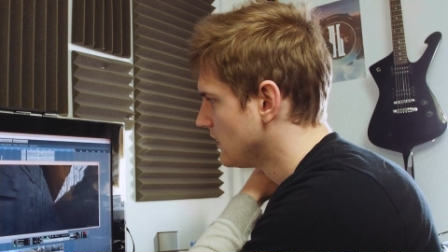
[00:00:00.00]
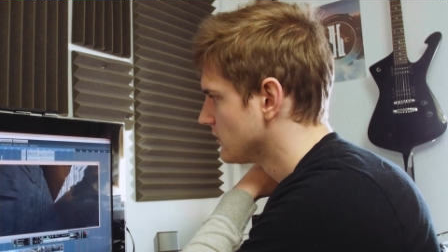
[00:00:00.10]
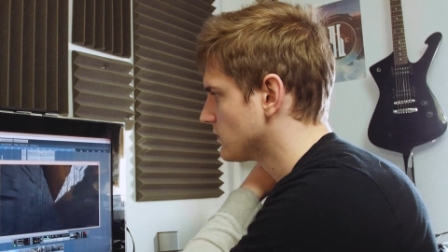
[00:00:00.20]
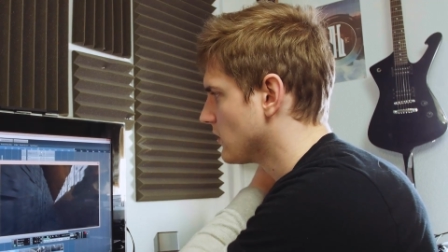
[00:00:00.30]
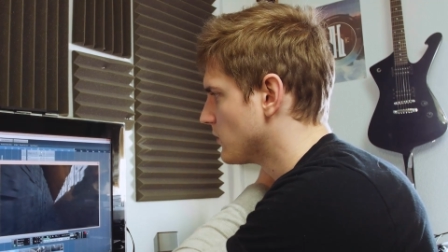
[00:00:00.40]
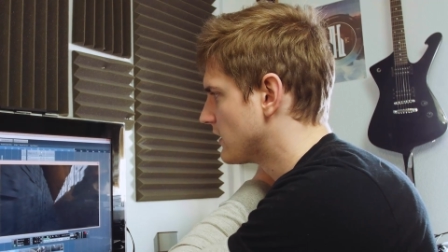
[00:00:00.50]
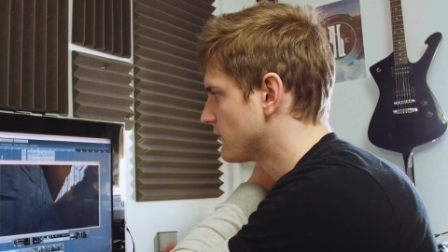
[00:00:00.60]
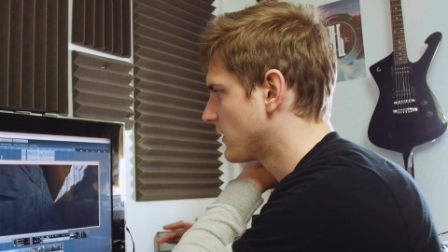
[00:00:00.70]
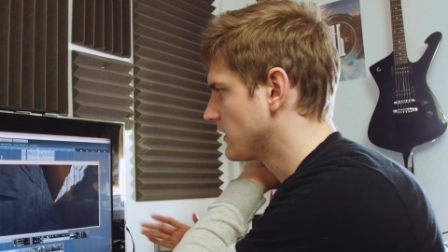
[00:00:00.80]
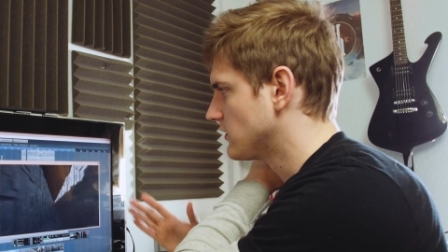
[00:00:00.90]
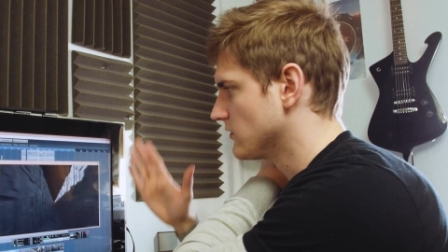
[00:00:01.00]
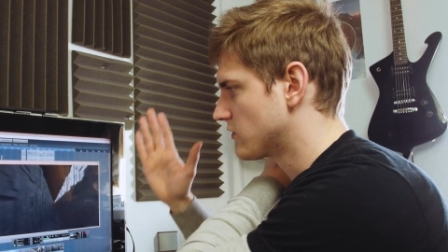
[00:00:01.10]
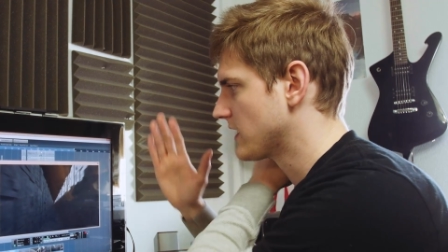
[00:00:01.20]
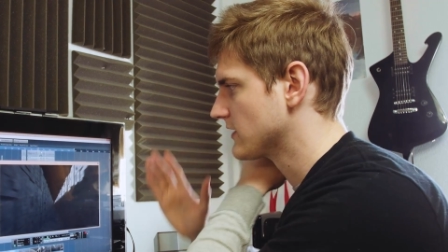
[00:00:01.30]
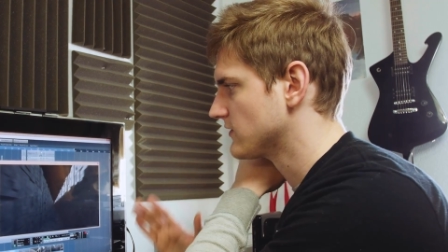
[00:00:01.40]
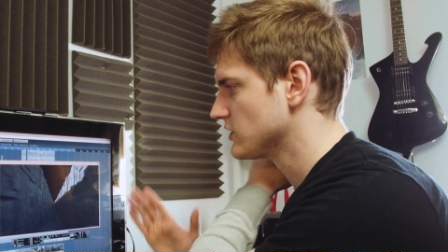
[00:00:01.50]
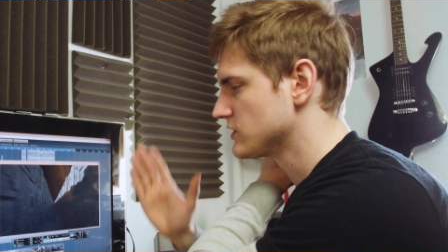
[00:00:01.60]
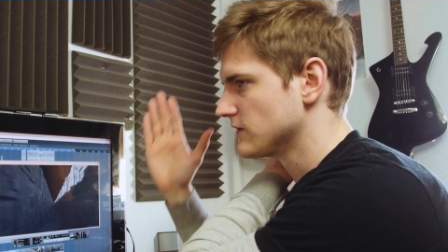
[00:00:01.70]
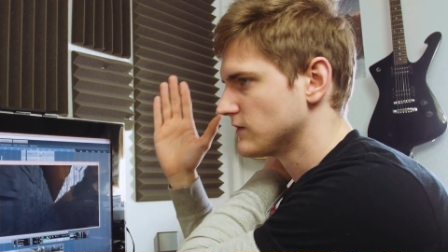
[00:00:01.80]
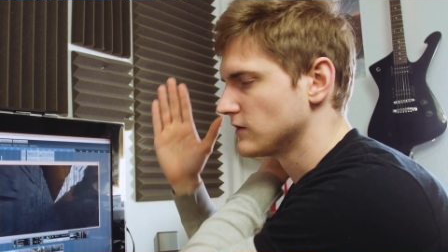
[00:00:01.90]
So whenever I do
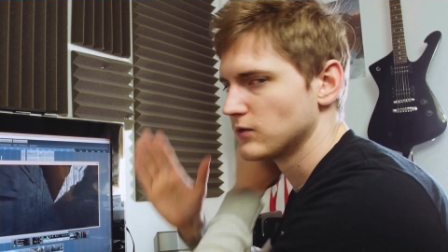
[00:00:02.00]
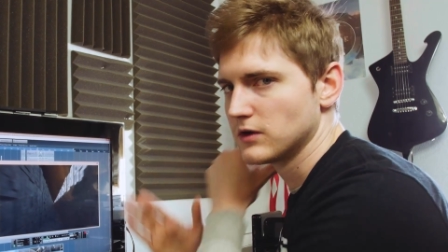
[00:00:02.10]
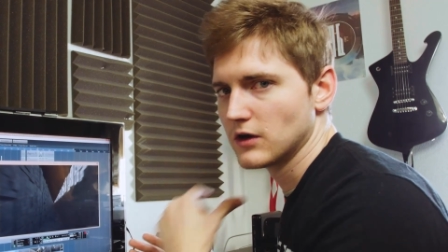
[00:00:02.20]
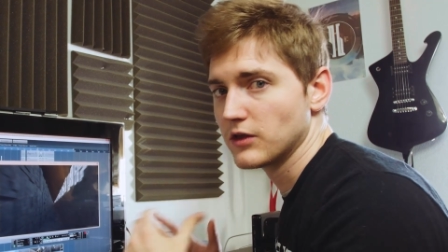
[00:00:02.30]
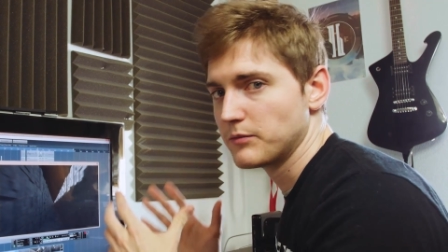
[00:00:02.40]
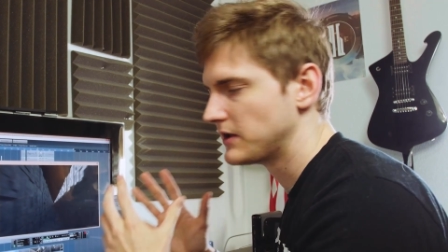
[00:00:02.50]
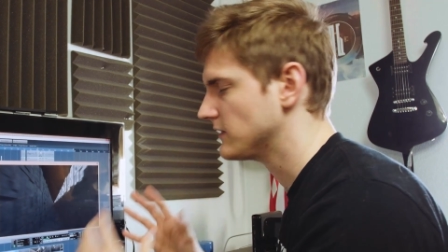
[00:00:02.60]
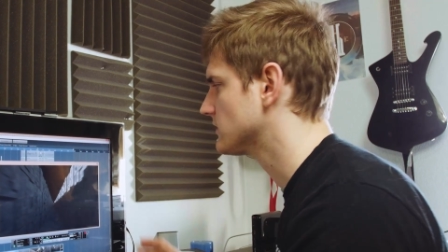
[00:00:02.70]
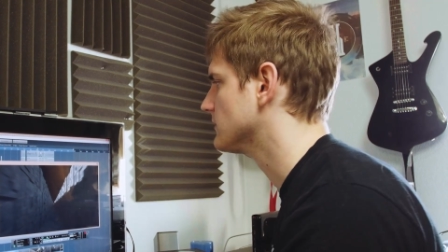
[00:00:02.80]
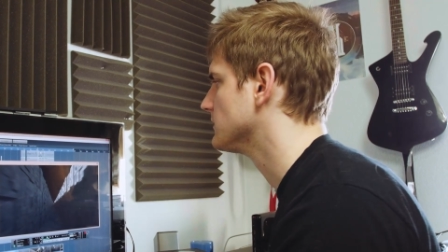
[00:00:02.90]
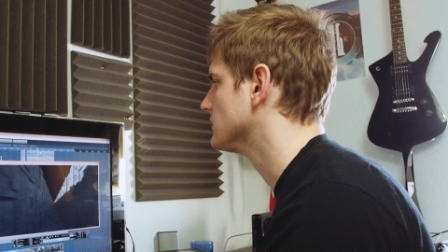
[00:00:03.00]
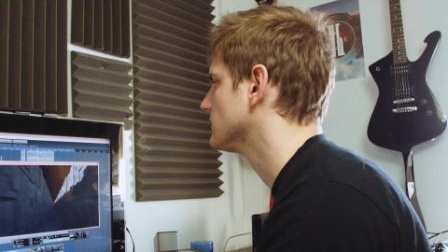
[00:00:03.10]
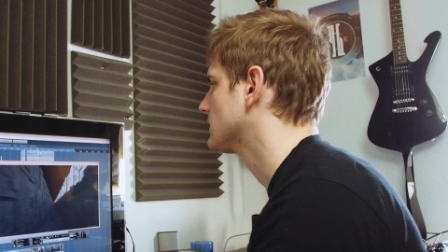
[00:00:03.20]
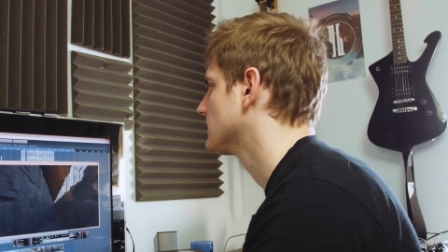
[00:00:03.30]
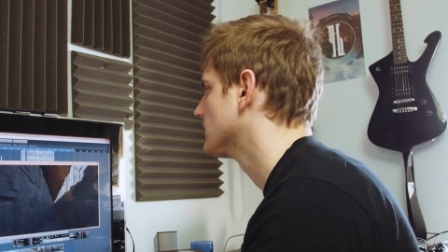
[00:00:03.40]
transitions into another piece of the music,